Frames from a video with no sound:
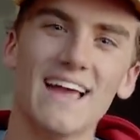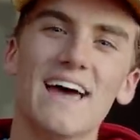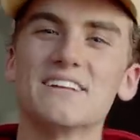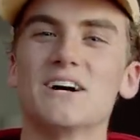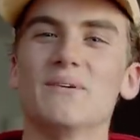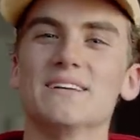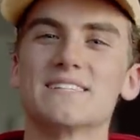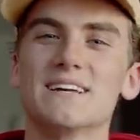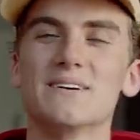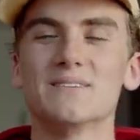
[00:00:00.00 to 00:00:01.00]
And as
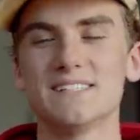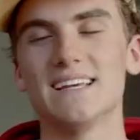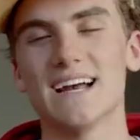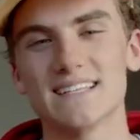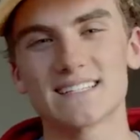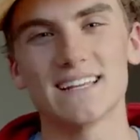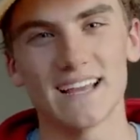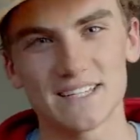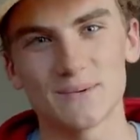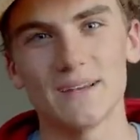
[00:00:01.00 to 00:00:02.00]
always, we'll see you guys next